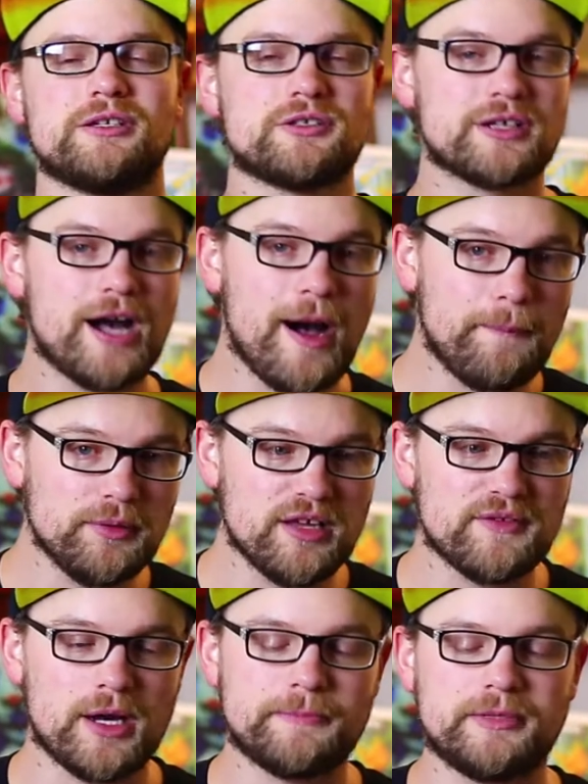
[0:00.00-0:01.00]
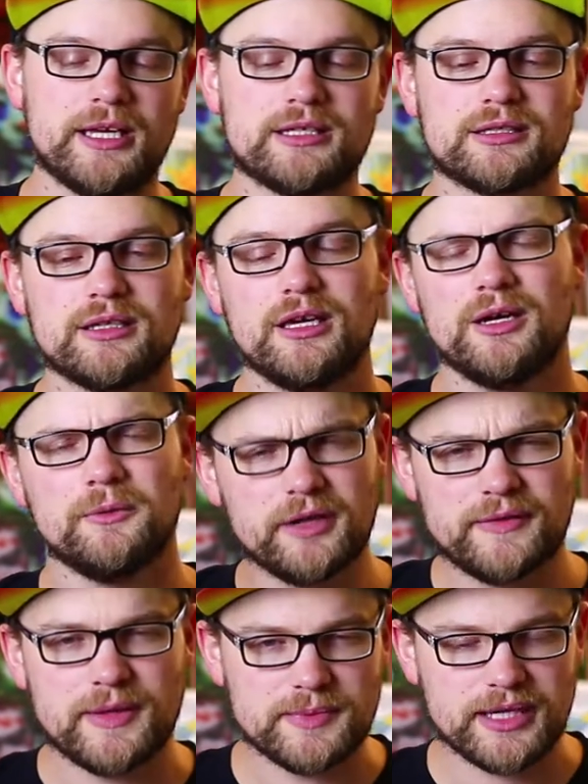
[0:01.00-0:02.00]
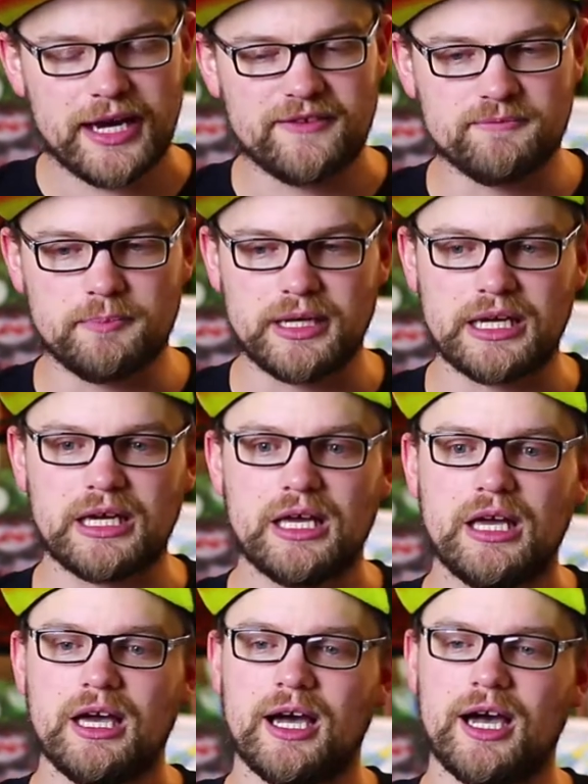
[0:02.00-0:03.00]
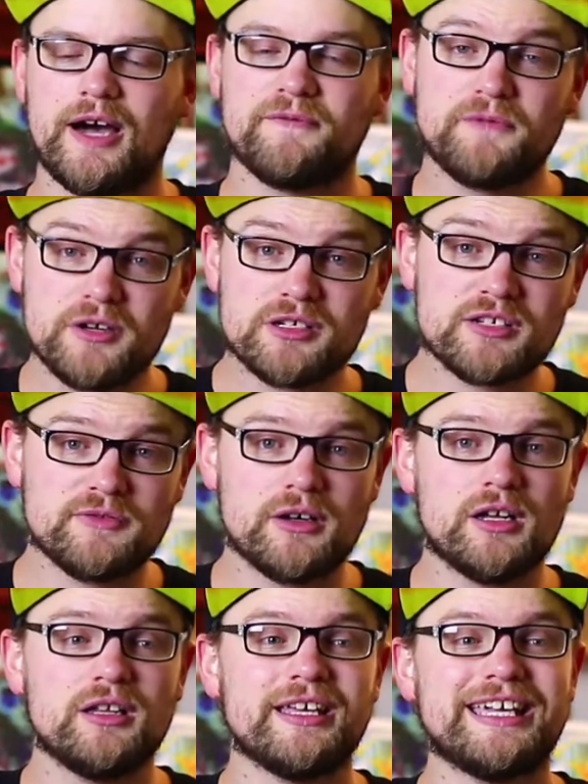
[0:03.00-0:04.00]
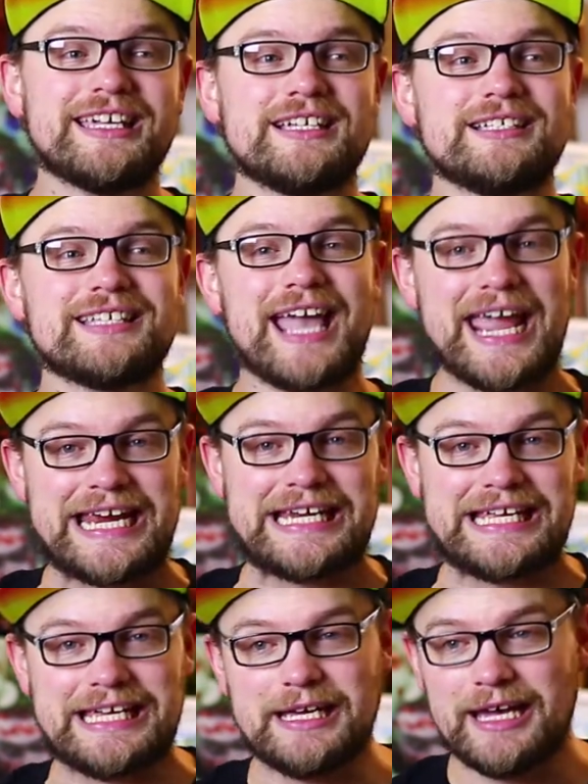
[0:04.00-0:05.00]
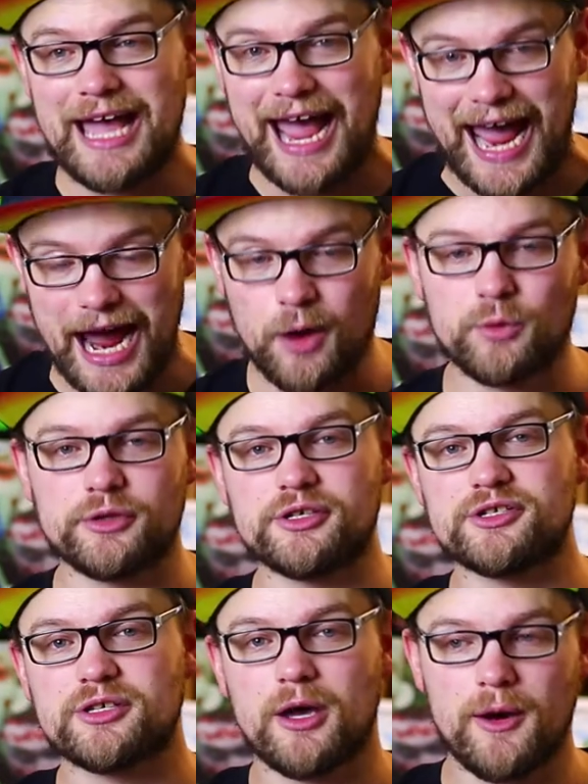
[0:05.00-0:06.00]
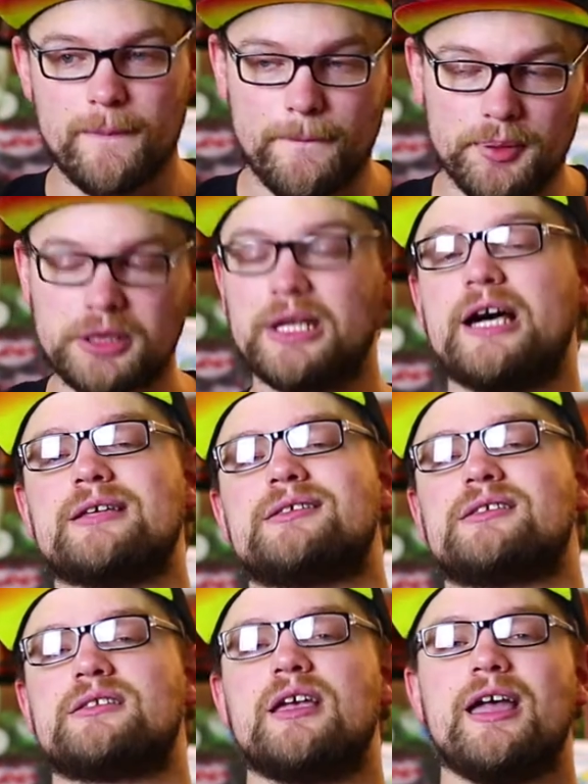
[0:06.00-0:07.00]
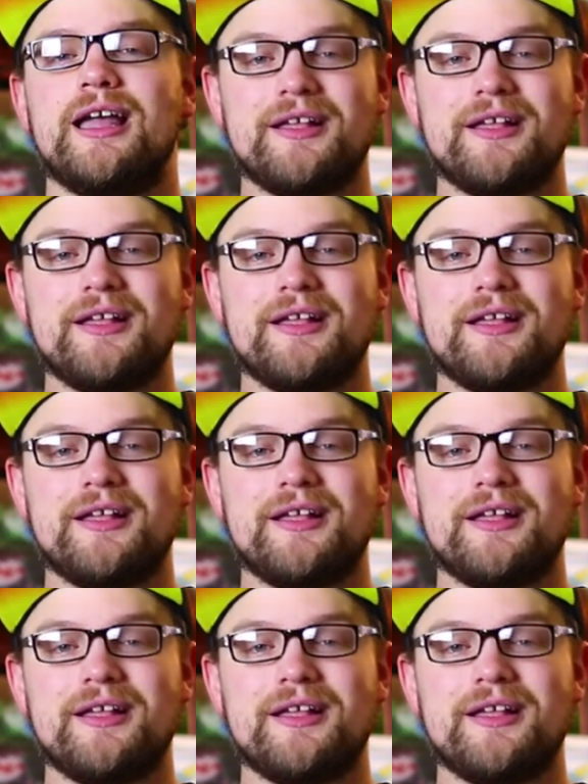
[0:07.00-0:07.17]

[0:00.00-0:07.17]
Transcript: There's a couple of updates. One of them's kind of big. First of all is 80 hours plus.